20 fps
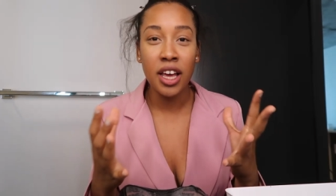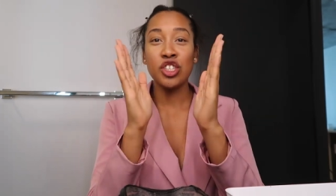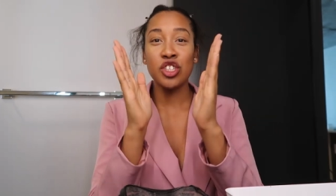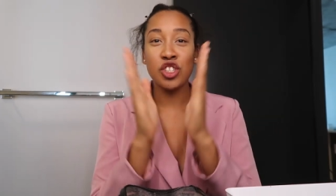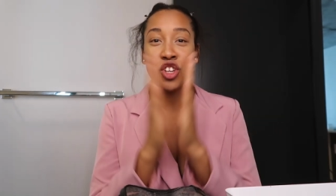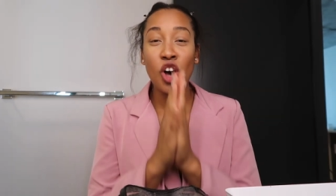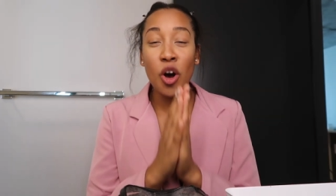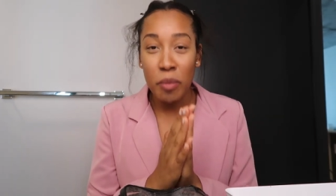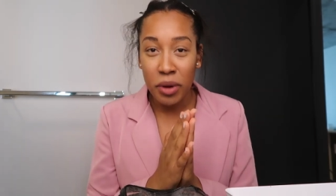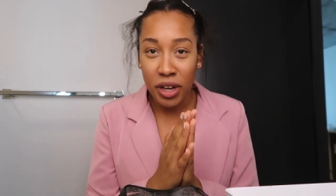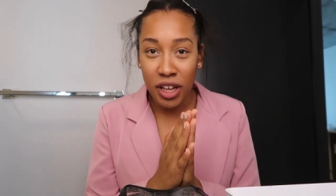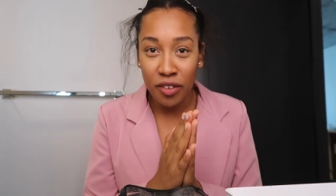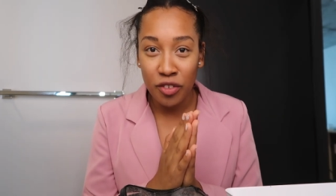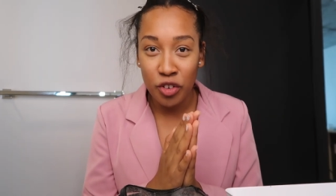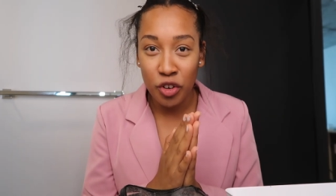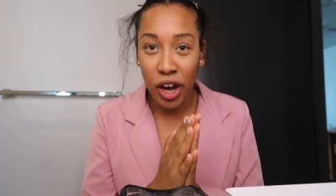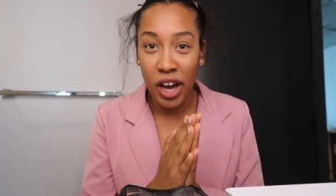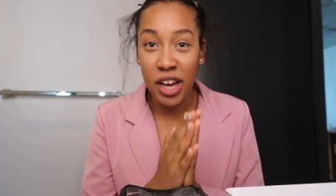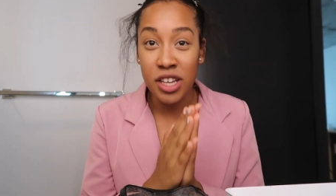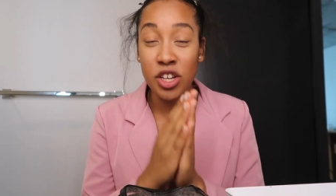So many of
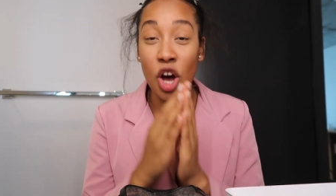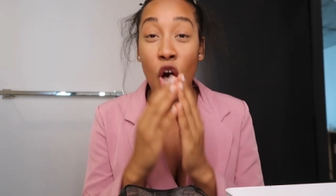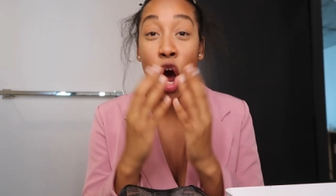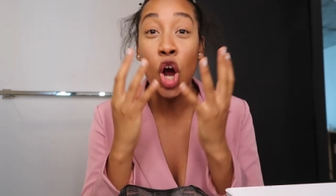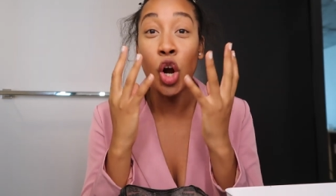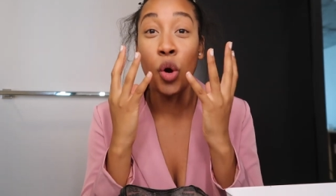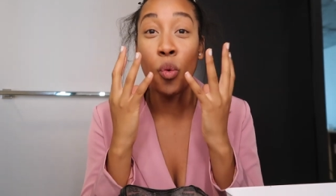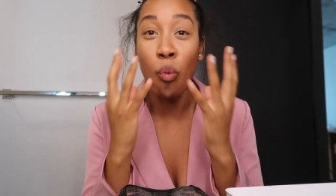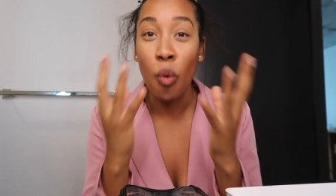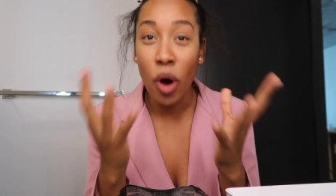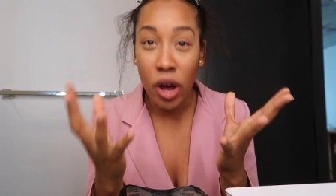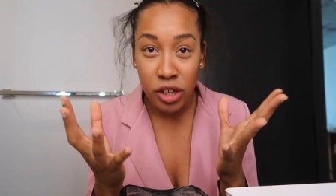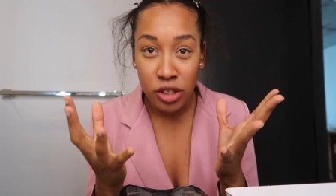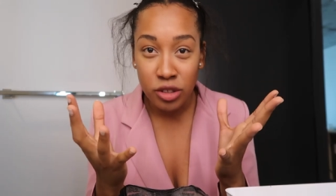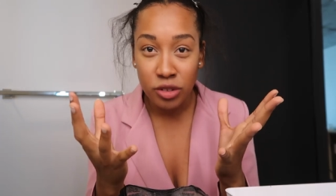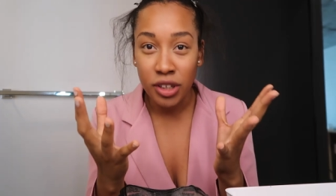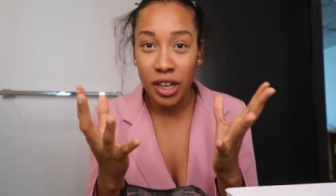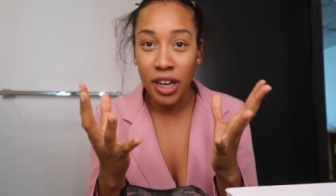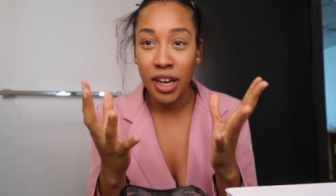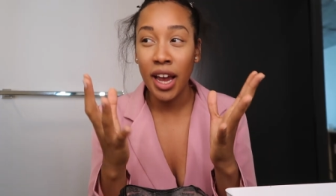you guys are
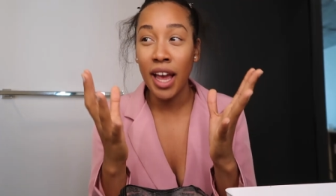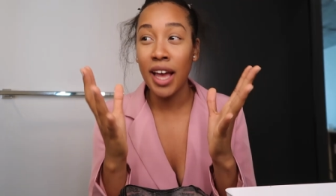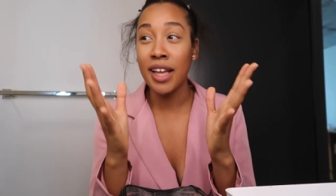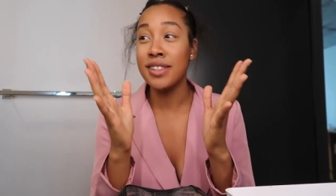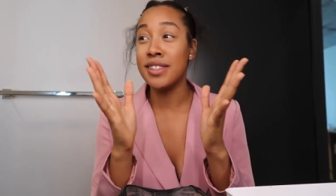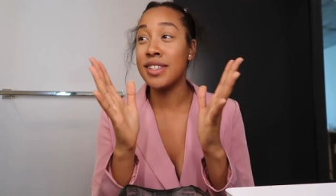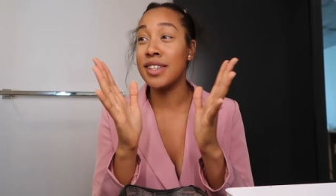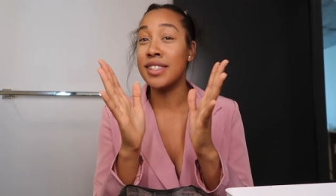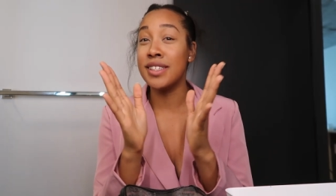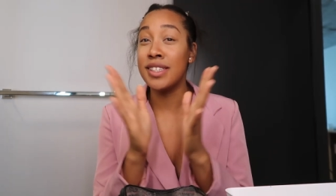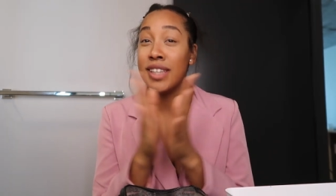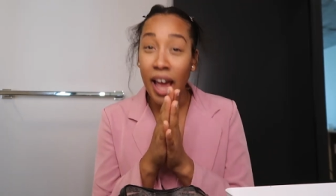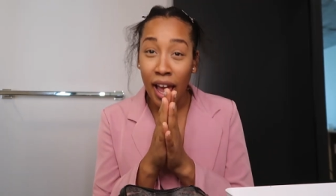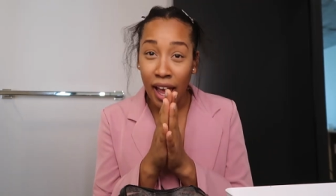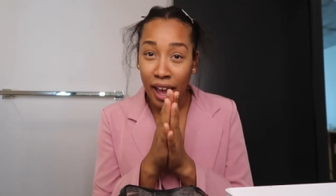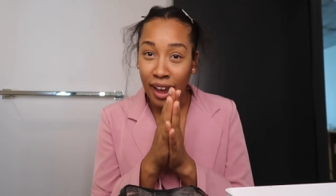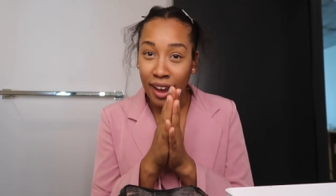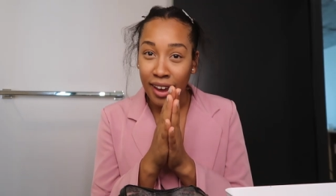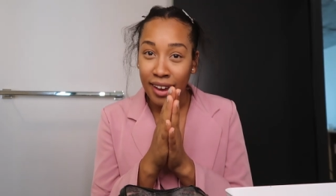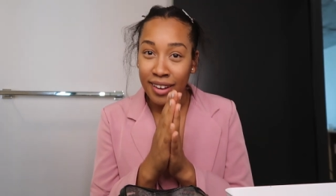wondering, and
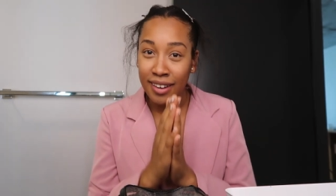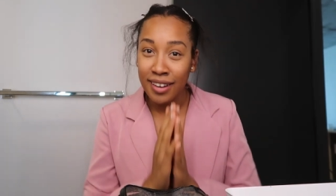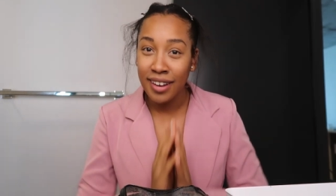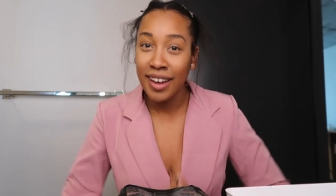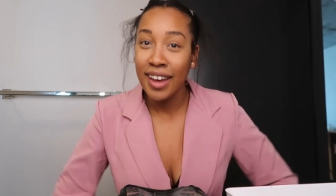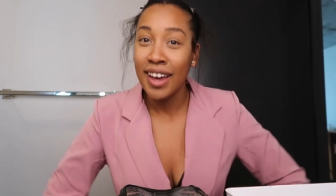today